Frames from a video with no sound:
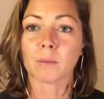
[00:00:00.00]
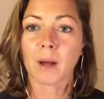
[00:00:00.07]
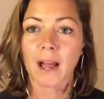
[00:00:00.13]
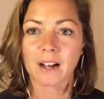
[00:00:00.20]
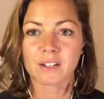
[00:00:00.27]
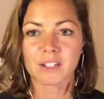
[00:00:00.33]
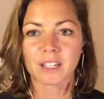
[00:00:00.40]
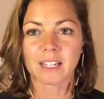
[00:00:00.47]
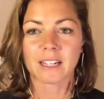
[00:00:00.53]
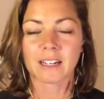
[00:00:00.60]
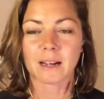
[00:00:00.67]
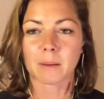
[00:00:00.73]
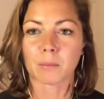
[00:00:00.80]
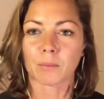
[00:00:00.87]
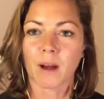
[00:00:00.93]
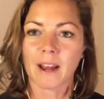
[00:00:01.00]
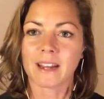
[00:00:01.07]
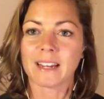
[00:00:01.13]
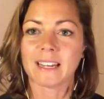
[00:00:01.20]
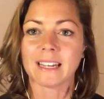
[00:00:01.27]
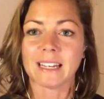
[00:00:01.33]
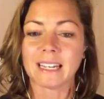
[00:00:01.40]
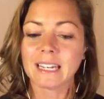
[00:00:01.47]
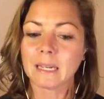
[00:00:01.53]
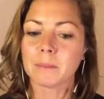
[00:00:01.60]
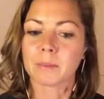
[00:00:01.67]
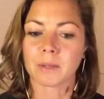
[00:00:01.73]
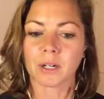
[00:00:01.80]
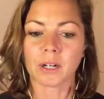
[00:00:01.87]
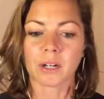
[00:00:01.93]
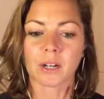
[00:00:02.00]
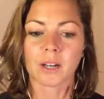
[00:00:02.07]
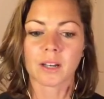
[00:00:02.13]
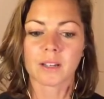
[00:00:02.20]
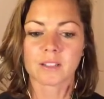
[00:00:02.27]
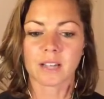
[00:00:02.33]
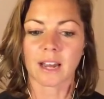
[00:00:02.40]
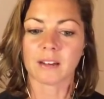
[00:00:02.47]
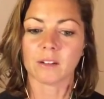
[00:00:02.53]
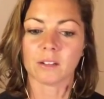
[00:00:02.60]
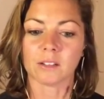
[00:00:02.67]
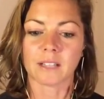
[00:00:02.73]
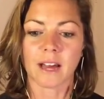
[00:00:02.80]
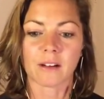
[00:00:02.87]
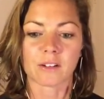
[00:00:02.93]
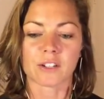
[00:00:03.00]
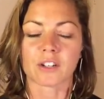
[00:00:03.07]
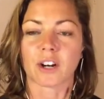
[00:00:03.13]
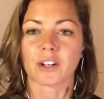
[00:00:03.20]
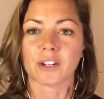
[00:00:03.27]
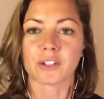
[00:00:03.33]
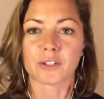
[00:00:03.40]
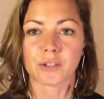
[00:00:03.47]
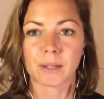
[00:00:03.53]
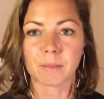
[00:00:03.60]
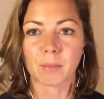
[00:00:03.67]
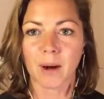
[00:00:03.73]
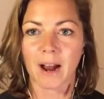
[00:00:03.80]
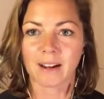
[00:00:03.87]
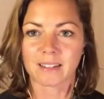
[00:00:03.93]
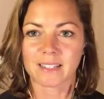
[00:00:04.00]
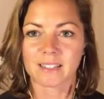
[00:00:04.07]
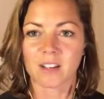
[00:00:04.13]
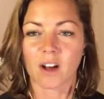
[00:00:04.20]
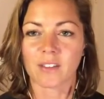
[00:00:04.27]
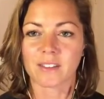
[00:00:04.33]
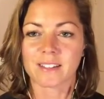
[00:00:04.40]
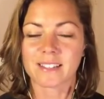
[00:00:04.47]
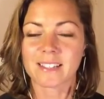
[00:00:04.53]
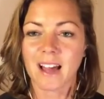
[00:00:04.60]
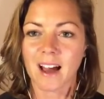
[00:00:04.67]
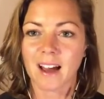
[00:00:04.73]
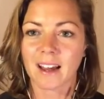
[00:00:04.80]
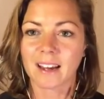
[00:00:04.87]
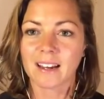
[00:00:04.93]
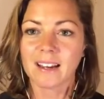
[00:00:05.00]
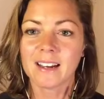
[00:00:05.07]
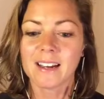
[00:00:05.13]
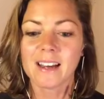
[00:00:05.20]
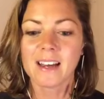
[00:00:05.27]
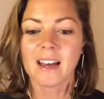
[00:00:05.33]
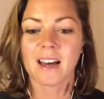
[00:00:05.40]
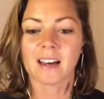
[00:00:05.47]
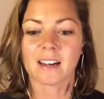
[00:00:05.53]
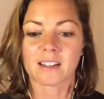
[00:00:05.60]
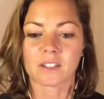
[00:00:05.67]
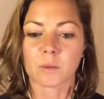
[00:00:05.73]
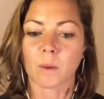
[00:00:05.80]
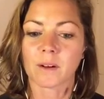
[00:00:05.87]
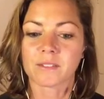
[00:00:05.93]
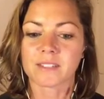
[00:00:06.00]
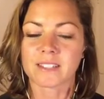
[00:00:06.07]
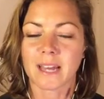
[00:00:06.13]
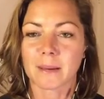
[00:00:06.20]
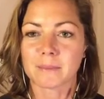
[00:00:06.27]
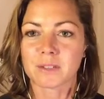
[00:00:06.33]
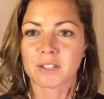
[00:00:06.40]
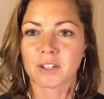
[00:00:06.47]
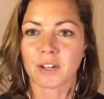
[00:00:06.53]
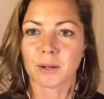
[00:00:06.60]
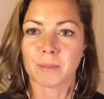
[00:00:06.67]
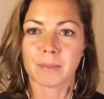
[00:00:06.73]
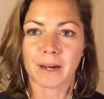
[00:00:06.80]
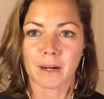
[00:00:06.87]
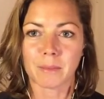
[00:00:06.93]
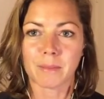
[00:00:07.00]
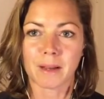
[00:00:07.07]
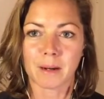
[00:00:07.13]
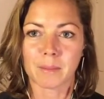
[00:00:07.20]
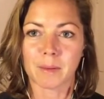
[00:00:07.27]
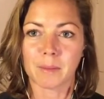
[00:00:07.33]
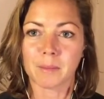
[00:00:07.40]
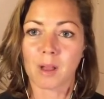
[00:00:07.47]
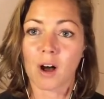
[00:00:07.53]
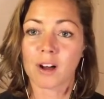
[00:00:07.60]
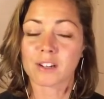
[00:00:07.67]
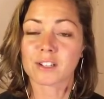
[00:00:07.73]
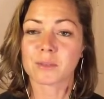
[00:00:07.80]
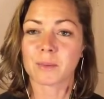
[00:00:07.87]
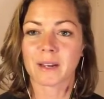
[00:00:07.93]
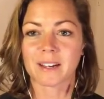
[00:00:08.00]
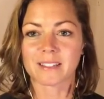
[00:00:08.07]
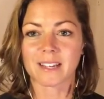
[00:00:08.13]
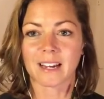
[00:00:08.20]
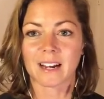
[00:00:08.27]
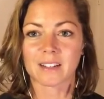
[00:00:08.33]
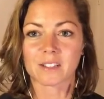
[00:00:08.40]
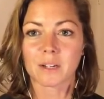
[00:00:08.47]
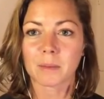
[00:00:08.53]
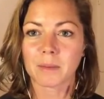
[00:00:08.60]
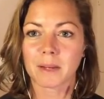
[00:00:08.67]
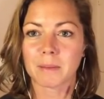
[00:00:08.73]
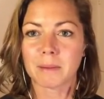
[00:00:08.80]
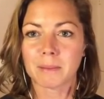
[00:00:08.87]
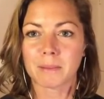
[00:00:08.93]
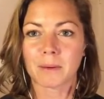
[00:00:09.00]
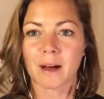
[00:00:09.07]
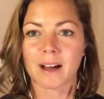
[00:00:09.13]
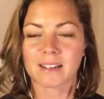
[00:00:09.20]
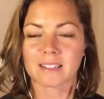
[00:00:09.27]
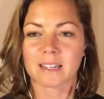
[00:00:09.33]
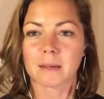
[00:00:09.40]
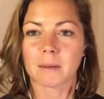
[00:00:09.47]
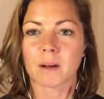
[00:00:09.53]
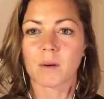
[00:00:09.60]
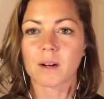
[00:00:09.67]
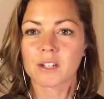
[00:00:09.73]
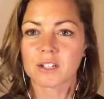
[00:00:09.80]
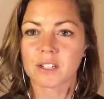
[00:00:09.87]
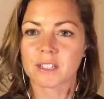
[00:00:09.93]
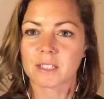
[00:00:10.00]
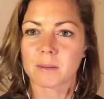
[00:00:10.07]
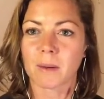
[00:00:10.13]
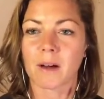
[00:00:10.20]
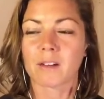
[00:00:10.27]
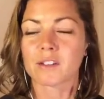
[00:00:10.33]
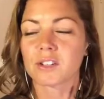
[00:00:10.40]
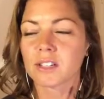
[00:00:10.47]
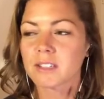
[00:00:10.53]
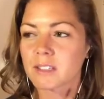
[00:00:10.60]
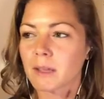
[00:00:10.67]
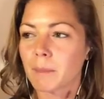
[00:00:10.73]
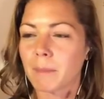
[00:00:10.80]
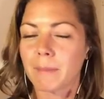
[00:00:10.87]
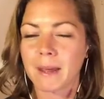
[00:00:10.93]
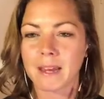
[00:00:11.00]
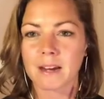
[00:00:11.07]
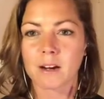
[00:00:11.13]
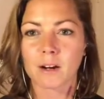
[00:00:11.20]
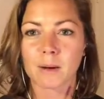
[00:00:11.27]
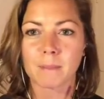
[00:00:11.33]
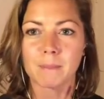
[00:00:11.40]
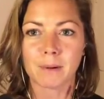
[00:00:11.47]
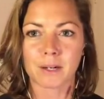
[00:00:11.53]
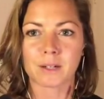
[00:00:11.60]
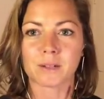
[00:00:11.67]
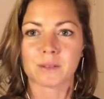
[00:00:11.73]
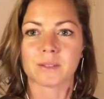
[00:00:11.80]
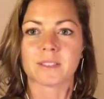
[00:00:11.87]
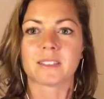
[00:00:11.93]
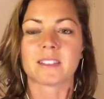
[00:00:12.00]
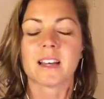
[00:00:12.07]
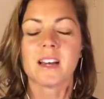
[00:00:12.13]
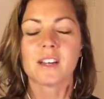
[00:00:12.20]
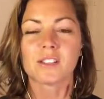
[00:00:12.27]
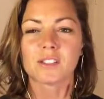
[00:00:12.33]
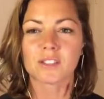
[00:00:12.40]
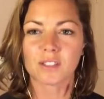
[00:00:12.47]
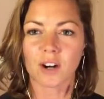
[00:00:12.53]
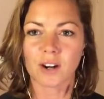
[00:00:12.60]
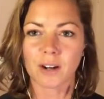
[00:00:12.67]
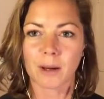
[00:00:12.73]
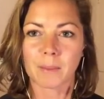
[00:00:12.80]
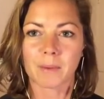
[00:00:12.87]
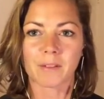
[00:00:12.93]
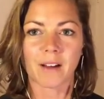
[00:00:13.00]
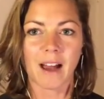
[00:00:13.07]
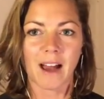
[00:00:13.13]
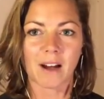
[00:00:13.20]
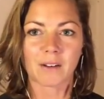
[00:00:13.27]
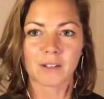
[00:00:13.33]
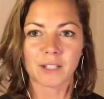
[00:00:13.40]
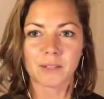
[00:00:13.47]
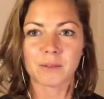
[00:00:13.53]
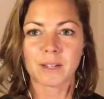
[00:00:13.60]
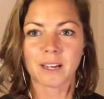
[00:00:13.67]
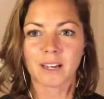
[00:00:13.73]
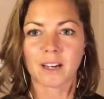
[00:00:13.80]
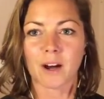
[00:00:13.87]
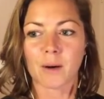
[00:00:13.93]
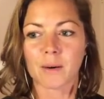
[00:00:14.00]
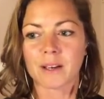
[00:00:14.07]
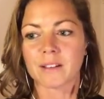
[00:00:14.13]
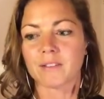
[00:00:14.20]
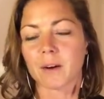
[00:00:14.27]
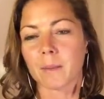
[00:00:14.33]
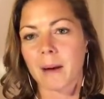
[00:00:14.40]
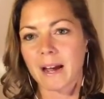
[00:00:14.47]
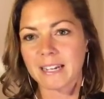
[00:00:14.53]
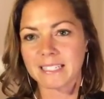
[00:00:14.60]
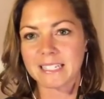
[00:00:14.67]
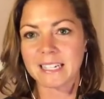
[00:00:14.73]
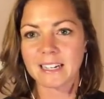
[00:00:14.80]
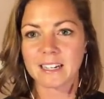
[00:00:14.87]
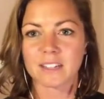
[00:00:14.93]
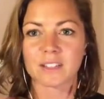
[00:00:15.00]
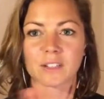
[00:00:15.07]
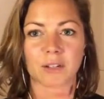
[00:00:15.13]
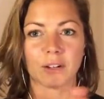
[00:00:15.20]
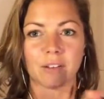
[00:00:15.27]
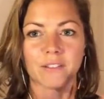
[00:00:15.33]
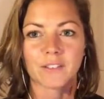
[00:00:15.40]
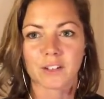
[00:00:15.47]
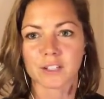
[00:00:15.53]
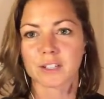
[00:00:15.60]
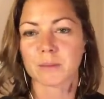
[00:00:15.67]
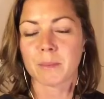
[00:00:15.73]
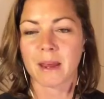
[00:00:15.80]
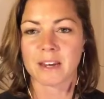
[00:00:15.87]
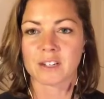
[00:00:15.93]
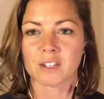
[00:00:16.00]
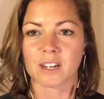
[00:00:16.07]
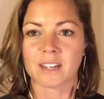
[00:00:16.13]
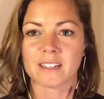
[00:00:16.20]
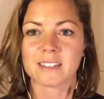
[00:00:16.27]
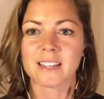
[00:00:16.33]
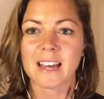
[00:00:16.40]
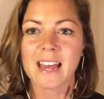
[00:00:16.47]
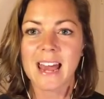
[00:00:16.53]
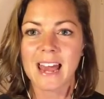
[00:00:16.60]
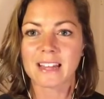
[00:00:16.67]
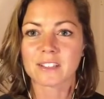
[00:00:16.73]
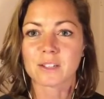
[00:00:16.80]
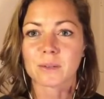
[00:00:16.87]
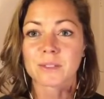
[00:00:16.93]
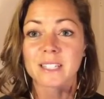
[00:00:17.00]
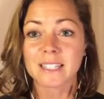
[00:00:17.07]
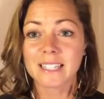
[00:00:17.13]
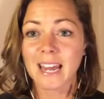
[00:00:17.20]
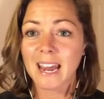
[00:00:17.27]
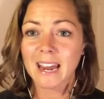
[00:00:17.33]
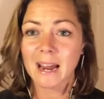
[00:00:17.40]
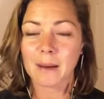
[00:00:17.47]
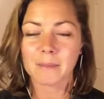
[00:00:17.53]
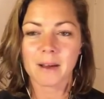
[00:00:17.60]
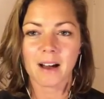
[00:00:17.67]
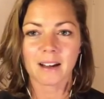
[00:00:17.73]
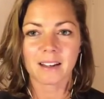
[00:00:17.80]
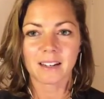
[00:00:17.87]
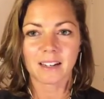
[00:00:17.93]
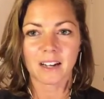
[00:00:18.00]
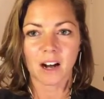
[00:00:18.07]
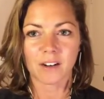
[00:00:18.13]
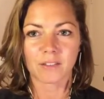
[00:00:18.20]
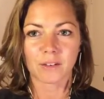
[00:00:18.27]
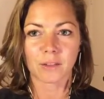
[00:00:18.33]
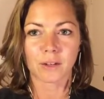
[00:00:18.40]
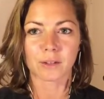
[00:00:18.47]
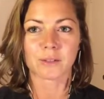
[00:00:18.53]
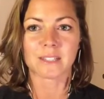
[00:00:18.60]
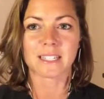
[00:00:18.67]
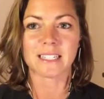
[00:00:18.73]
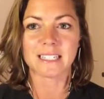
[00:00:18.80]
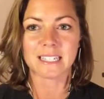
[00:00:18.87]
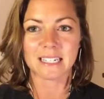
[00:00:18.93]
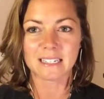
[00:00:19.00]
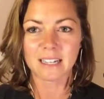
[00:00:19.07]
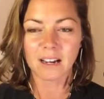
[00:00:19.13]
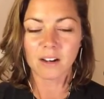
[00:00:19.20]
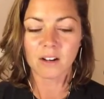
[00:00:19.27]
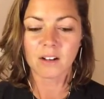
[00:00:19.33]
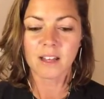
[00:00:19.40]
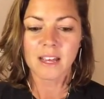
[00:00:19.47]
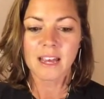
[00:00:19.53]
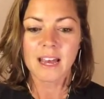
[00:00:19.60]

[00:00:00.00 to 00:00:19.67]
actually ended up writing an ebook titled How to Start Your Dream Practice on the Side, 12 Steps to Your Bare Minimum Launch, because I got so many people asking me questions about just the bare bones startup of how you get going from idea to your first patient. And so today I'm not going to cover those in detail.